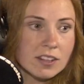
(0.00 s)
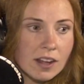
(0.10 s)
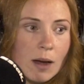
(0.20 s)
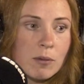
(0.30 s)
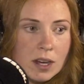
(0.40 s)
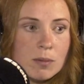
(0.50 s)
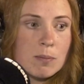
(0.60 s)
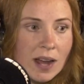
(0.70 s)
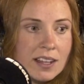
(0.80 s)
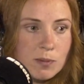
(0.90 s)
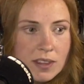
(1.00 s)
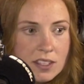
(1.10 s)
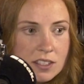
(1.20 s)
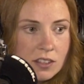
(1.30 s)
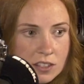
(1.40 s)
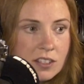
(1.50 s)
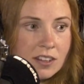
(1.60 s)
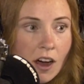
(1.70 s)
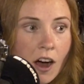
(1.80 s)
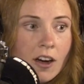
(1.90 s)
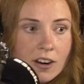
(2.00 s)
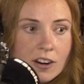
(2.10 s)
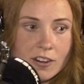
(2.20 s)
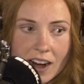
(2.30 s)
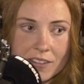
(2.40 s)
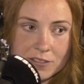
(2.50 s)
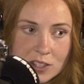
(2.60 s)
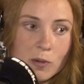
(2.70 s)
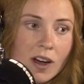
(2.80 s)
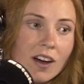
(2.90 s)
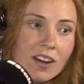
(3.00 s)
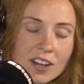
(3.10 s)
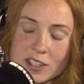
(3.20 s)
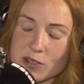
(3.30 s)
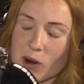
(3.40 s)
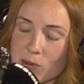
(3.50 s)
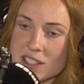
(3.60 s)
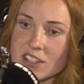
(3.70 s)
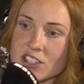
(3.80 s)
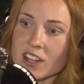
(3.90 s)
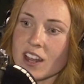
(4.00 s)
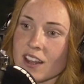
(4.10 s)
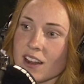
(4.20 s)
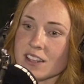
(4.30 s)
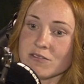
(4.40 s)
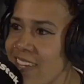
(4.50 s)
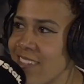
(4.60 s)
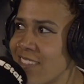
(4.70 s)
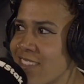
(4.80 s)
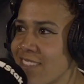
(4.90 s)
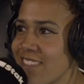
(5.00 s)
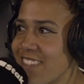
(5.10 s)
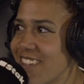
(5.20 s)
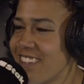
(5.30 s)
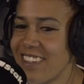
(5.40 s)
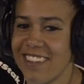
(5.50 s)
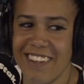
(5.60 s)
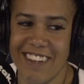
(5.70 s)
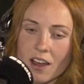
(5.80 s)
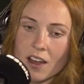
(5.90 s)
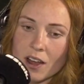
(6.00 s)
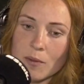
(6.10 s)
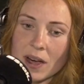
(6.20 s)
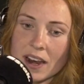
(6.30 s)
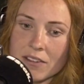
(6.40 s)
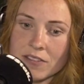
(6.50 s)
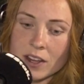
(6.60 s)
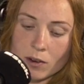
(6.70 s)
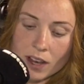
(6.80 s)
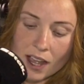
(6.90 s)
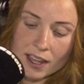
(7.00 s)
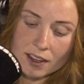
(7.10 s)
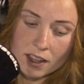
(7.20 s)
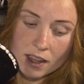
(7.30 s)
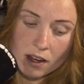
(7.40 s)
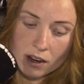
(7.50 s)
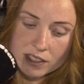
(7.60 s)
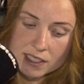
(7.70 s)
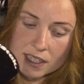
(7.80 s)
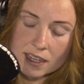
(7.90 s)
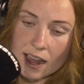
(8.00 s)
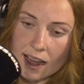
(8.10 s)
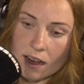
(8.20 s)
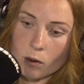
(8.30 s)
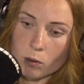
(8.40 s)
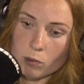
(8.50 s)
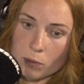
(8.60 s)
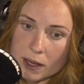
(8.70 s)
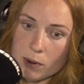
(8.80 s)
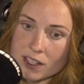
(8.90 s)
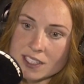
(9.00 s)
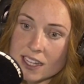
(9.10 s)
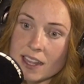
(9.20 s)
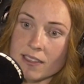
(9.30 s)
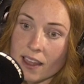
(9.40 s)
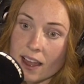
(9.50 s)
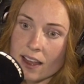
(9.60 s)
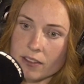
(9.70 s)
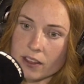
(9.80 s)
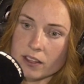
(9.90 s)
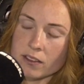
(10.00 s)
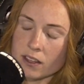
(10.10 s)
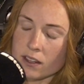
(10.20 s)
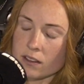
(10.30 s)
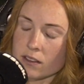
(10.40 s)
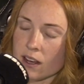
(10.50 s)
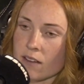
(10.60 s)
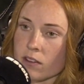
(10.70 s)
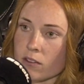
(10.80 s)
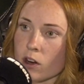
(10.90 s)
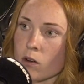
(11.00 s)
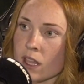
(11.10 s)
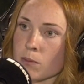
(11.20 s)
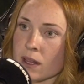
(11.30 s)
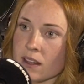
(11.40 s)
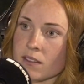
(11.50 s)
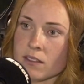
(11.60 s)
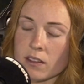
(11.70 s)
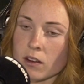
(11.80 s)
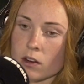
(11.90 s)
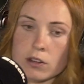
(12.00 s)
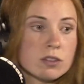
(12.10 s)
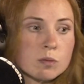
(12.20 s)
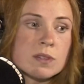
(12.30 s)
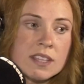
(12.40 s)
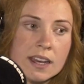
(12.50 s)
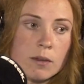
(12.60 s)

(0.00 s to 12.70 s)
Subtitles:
I'm going to be biased, but there's an art and craft to our position, and it's very specific. And I feel like obviously now people are seeing that the level of goalkeeping is 100%